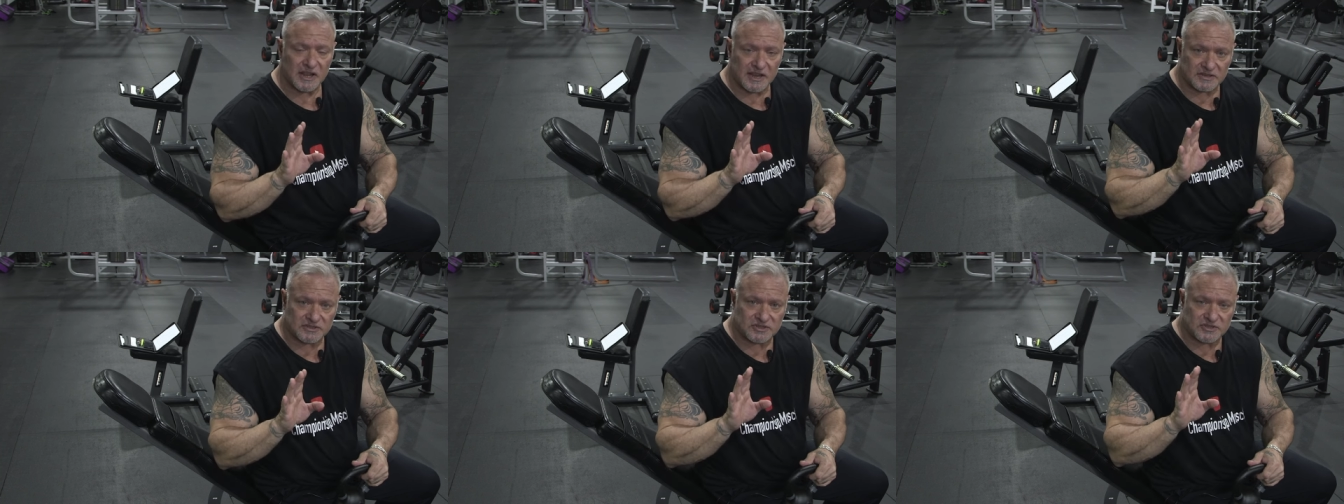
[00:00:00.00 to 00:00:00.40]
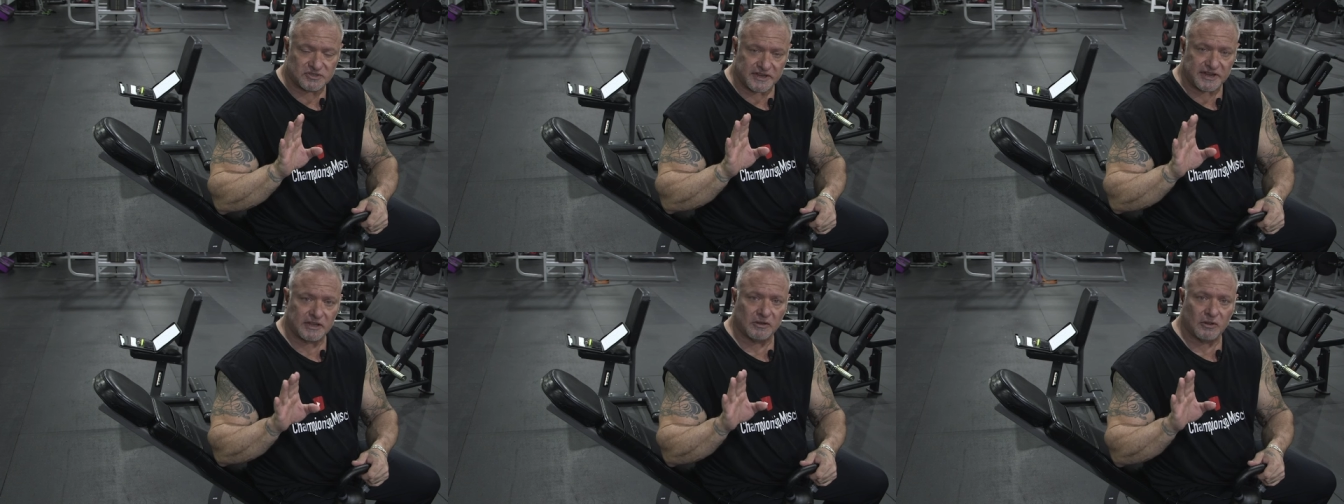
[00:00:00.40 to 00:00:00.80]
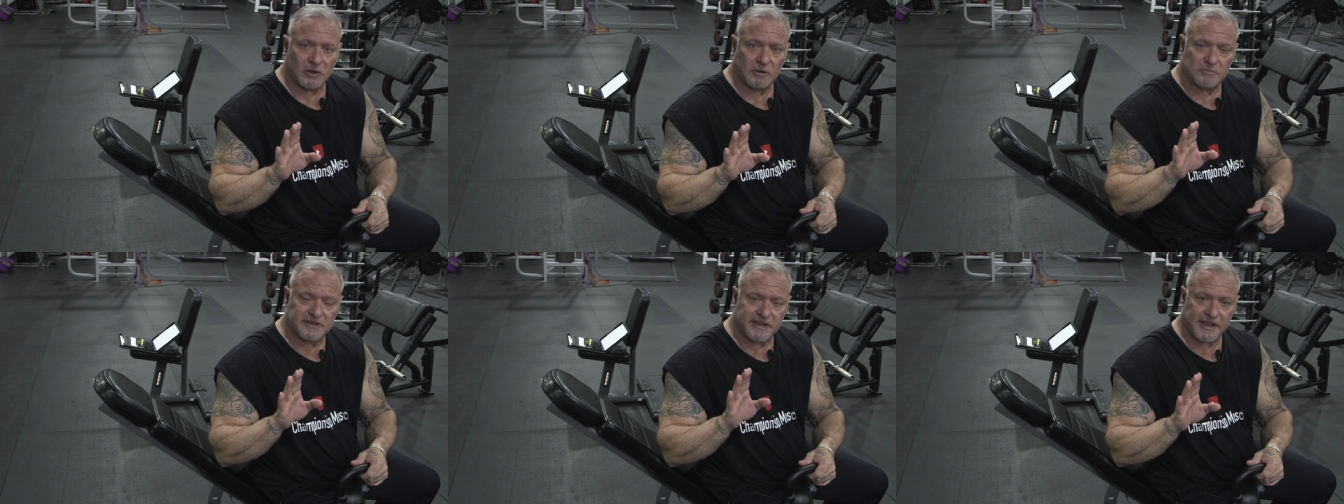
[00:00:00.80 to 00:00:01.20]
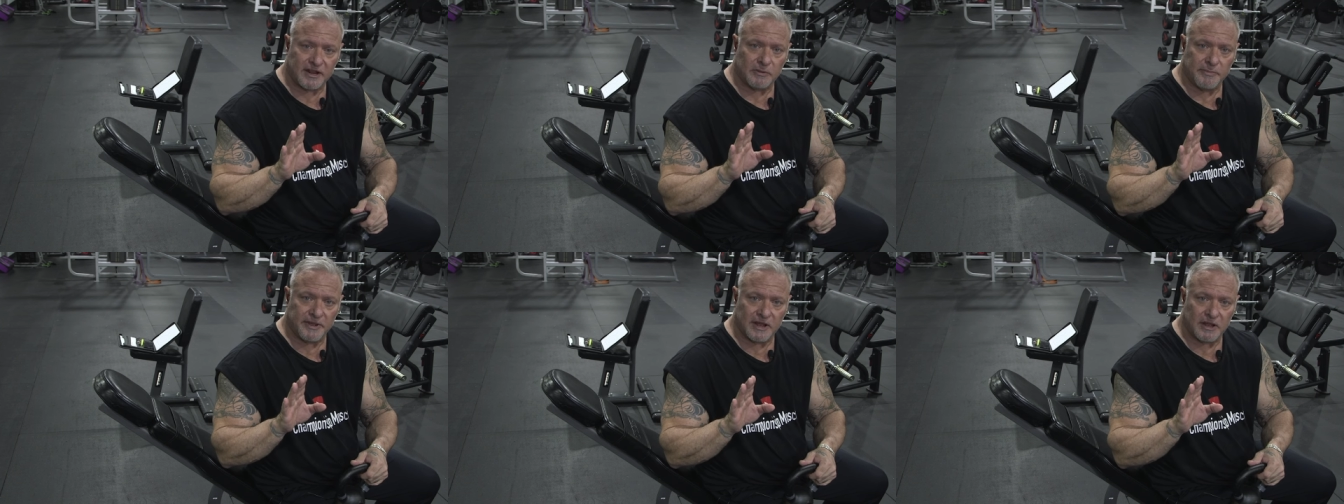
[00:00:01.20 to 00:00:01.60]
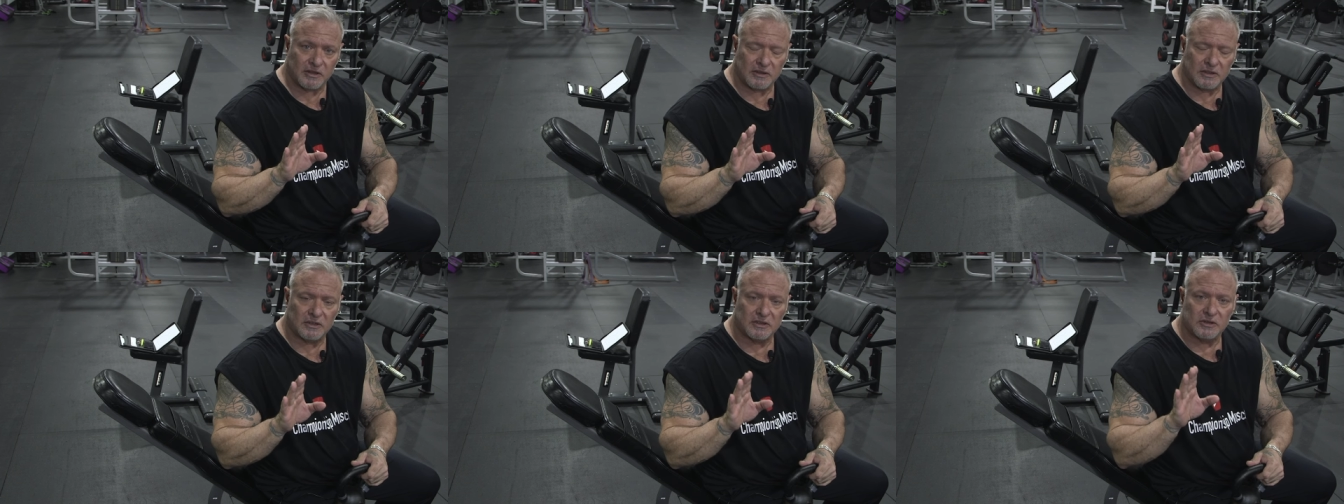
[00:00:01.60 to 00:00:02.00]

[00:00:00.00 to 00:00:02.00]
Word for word: is single arm kettlebell